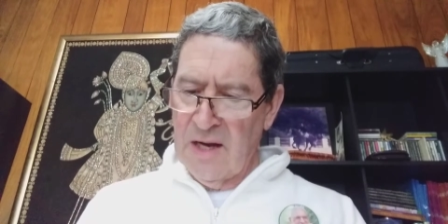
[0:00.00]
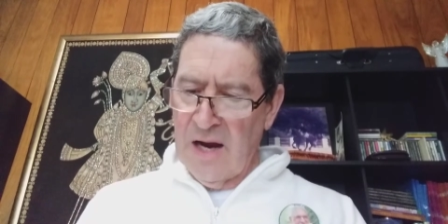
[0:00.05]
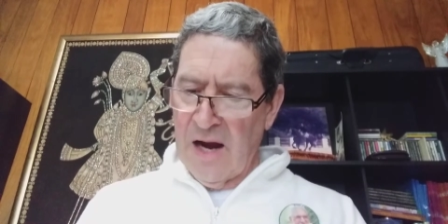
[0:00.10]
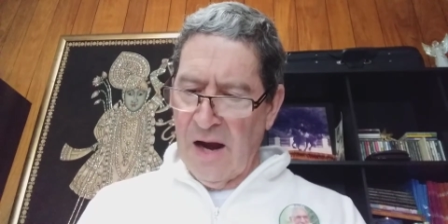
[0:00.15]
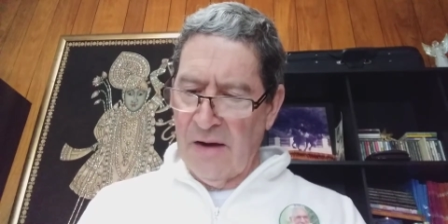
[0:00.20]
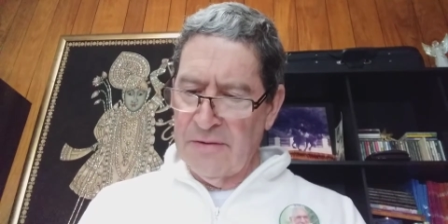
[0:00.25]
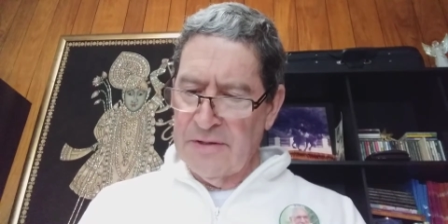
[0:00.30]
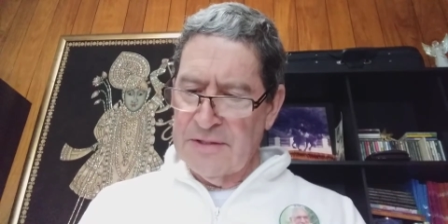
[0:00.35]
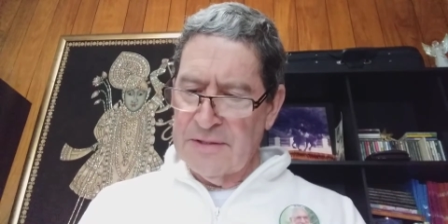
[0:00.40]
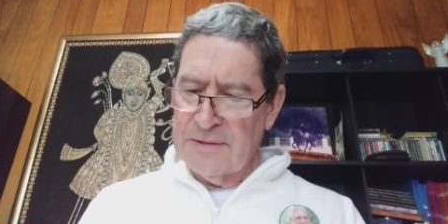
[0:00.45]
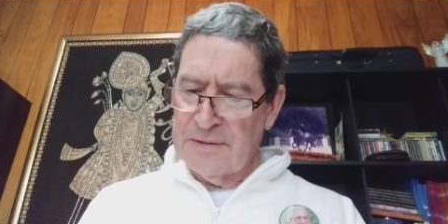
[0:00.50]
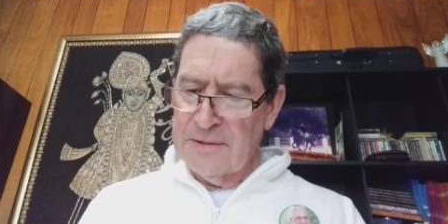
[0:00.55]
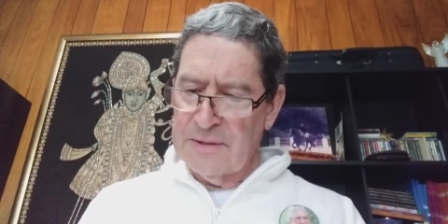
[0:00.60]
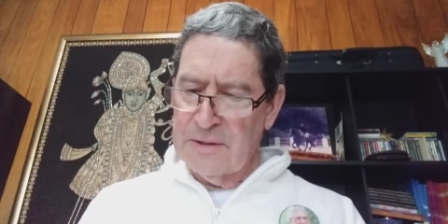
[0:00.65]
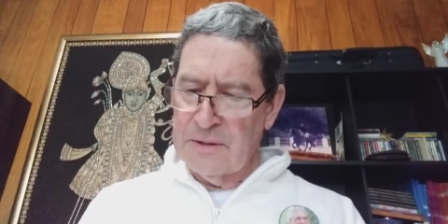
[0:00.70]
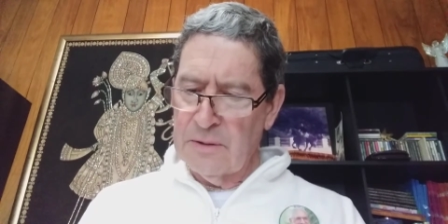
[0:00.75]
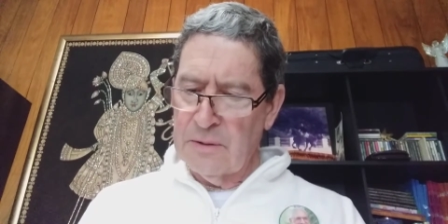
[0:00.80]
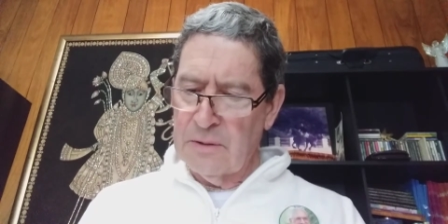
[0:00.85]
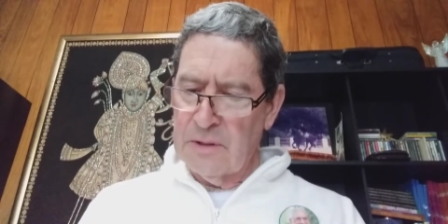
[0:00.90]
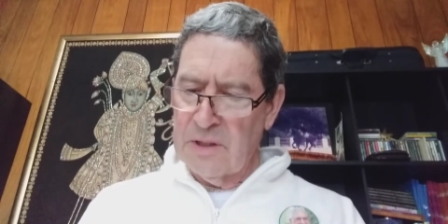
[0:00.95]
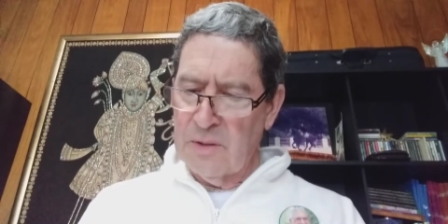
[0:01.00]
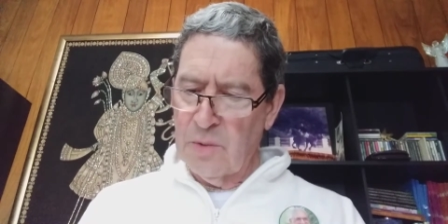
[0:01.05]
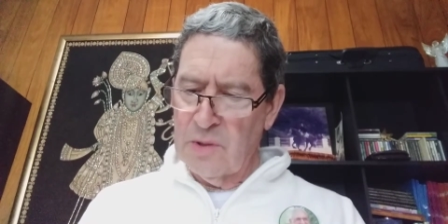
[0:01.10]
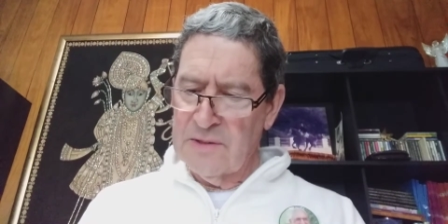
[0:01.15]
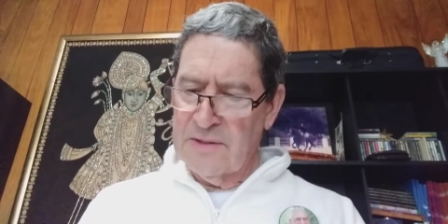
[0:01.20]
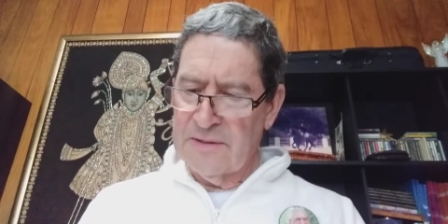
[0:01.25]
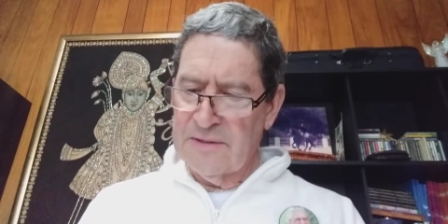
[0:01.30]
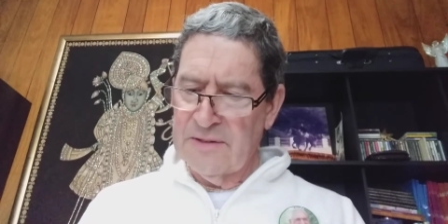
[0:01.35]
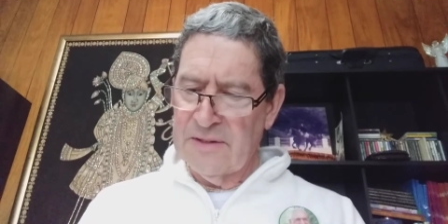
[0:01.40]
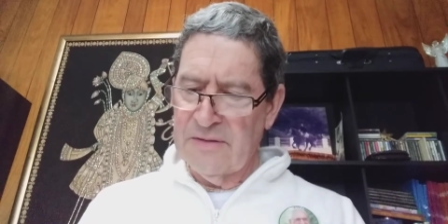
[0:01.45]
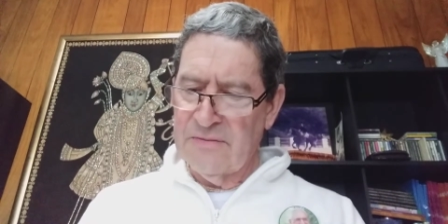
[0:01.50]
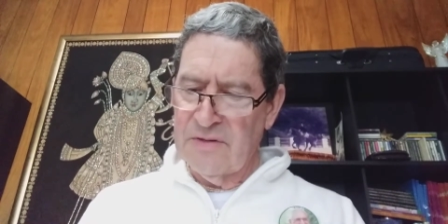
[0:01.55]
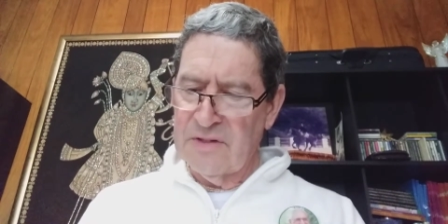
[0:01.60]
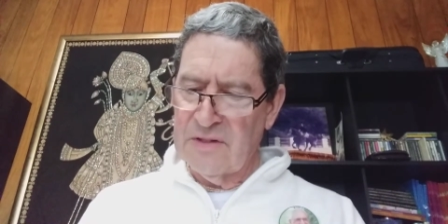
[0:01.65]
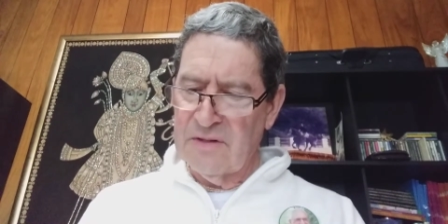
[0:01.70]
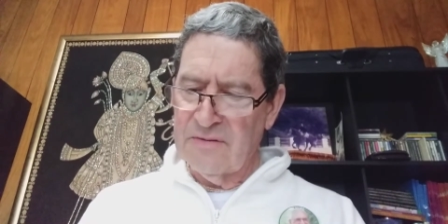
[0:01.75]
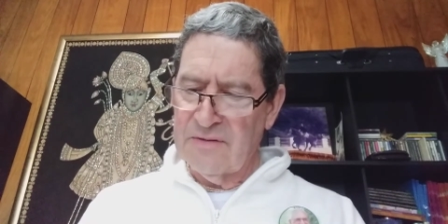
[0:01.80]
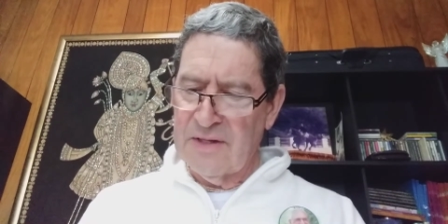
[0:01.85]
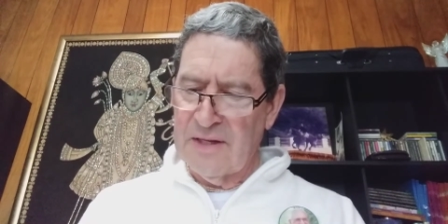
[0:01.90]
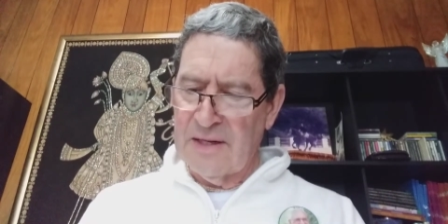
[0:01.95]
Aristasura was a servant
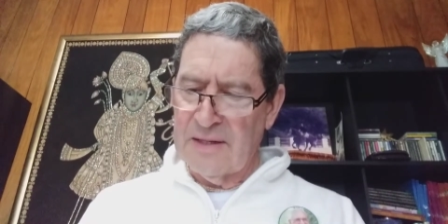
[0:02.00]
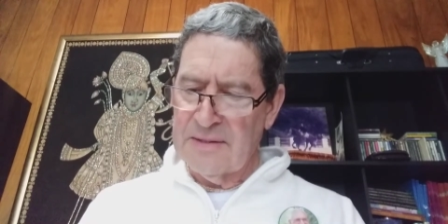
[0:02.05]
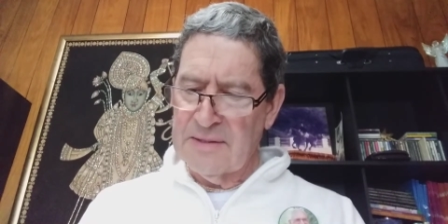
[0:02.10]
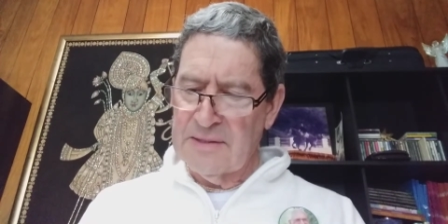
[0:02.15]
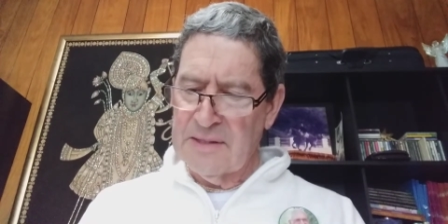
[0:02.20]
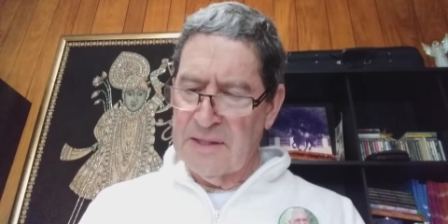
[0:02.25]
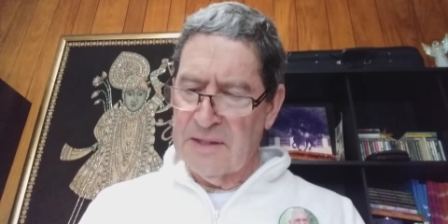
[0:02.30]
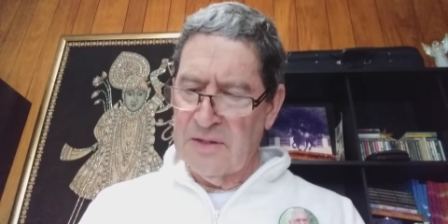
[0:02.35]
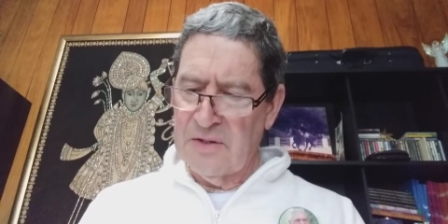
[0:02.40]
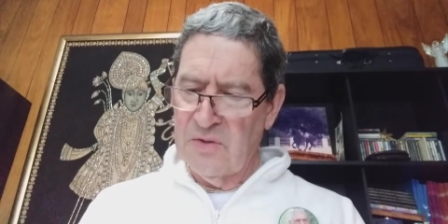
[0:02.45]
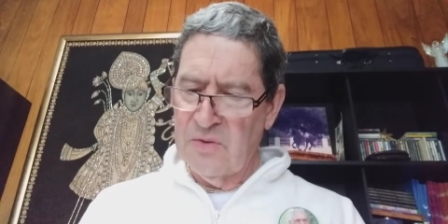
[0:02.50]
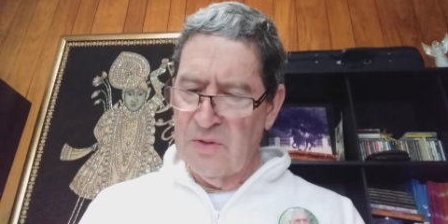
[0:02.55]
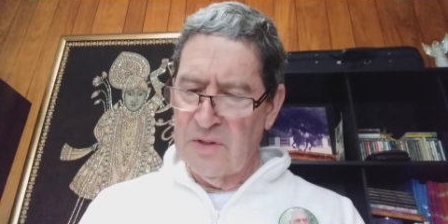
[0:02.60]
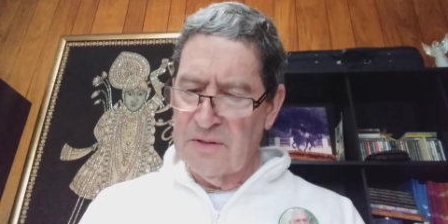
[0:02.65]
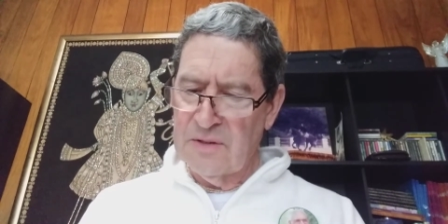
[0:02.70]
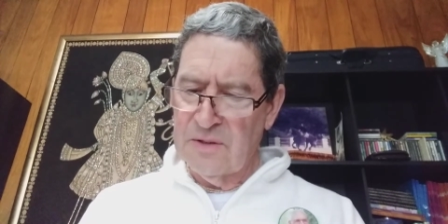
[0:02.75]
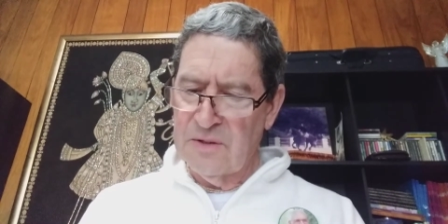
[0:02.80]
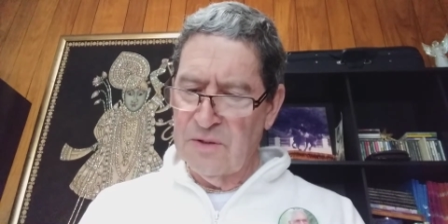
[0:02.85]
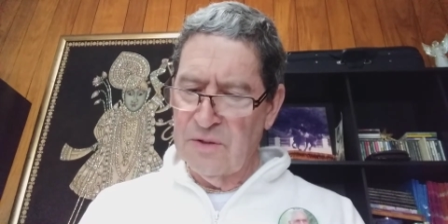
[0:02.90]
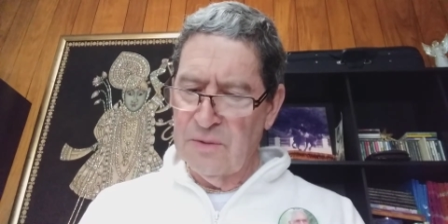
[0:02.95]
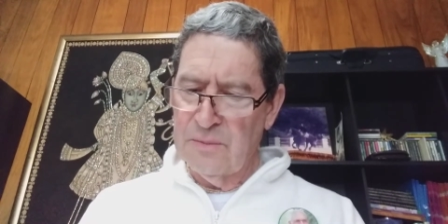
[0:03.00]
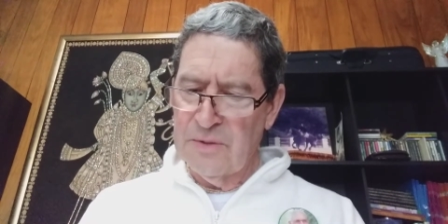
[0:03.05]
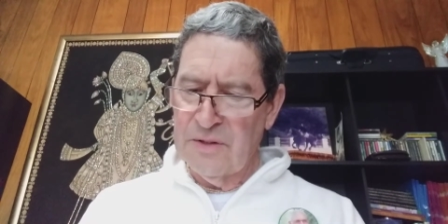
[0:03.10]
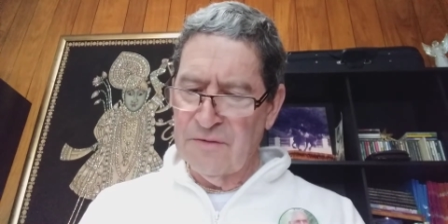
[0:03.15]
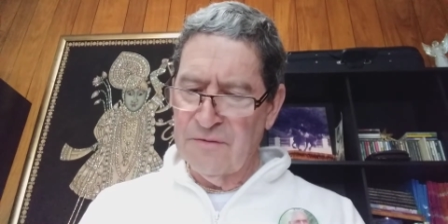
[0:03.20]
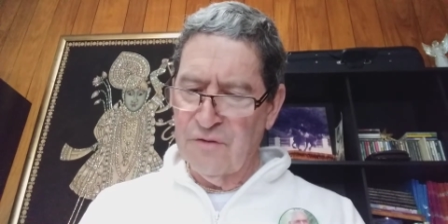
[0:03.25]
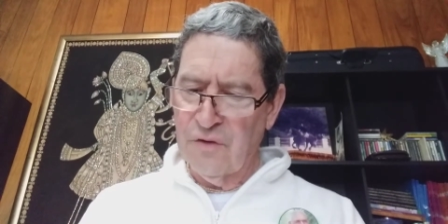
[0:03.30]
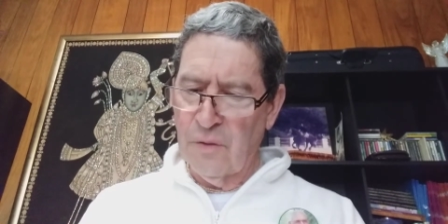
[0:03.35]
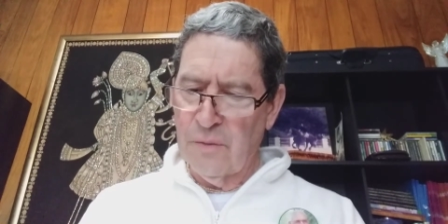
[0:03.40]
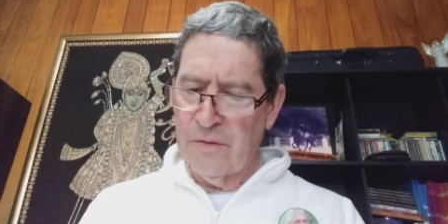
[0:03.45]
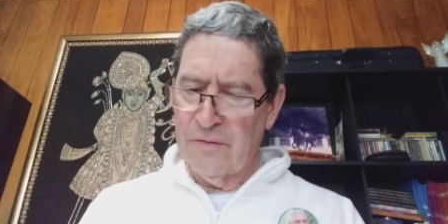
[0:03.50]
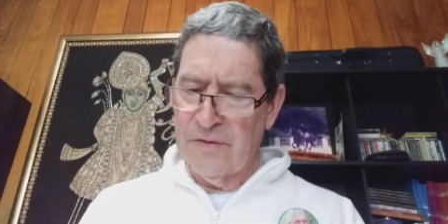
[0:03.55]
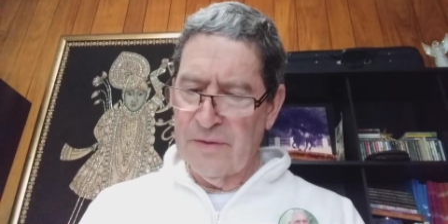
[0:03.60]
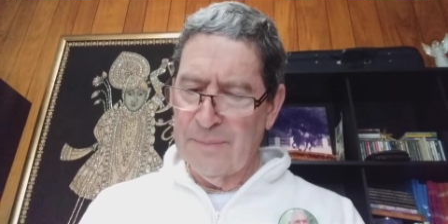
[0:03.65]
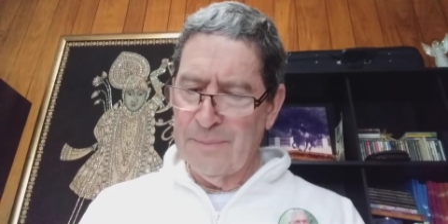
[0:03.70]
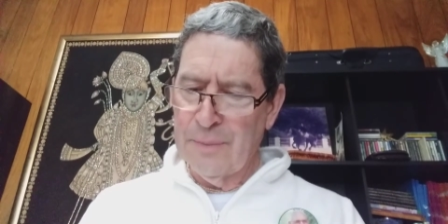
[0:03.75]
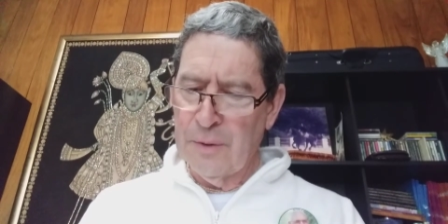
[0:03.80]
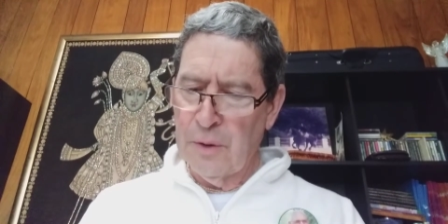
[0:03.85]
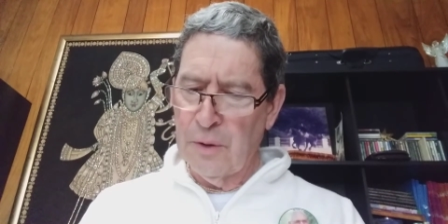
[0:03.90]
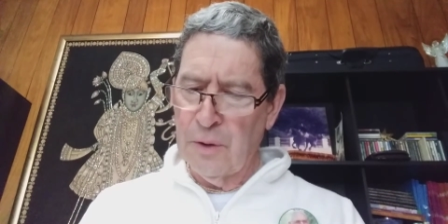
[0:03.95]
of Kamsa who assumed the form of a
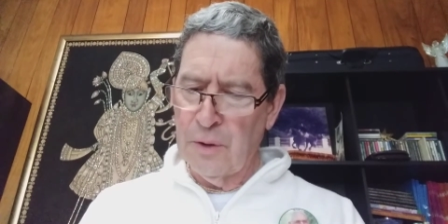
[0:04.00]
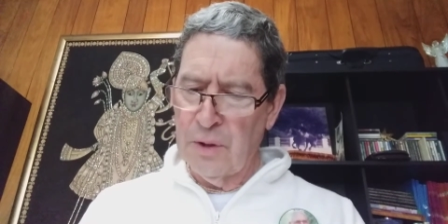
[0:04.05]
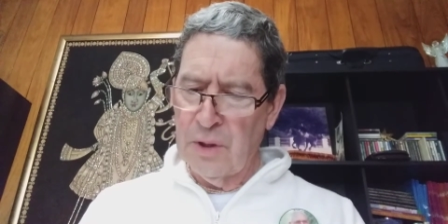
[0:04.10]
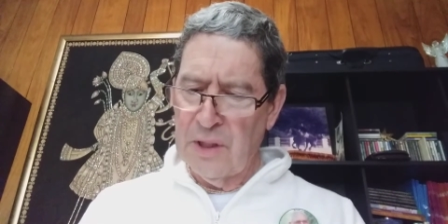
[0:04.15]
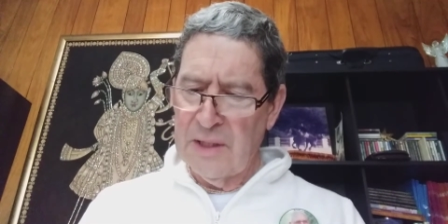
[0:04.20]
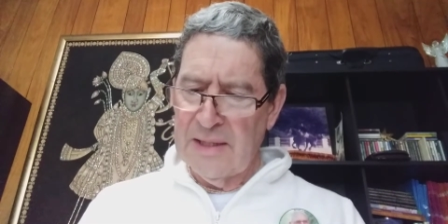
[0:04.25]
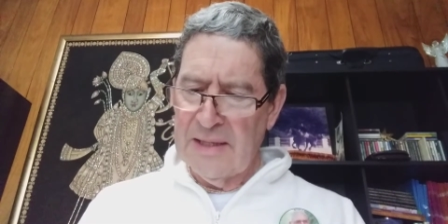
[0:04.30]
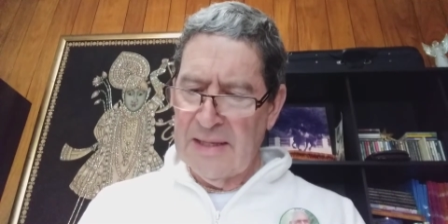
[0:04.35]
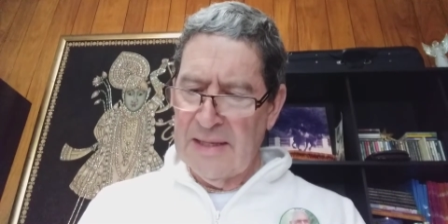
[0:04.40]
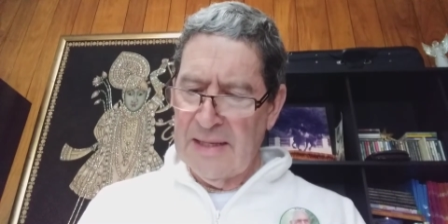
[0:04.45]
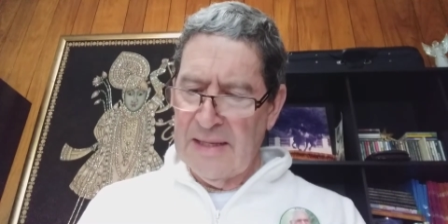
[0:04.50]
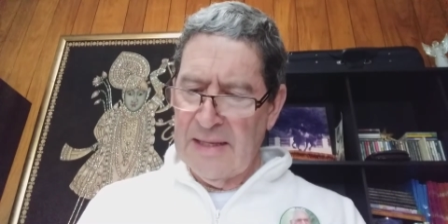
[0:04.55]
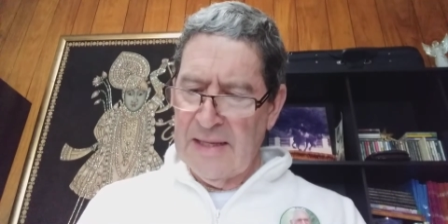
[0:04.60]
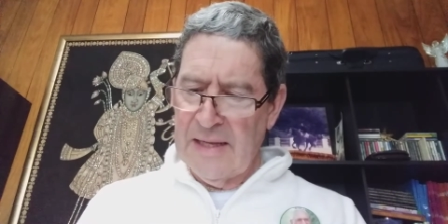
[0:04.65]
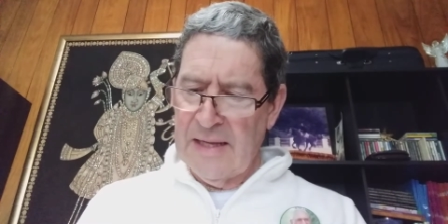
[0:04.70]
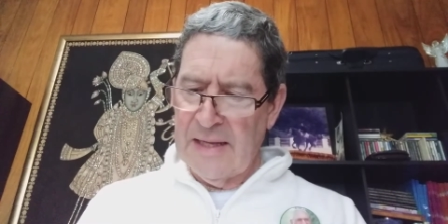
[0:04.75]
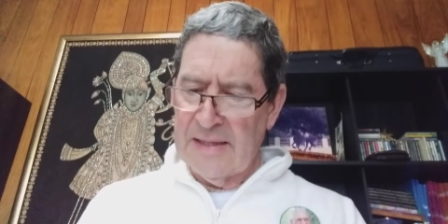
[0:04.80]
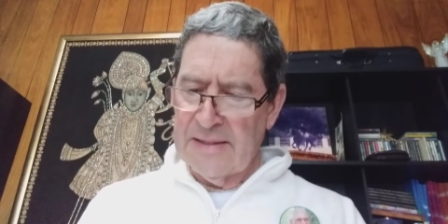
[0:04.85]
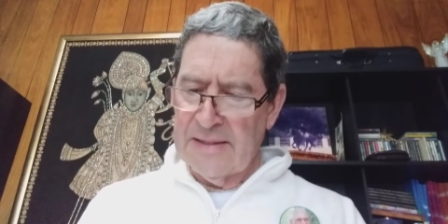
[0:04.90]
bull and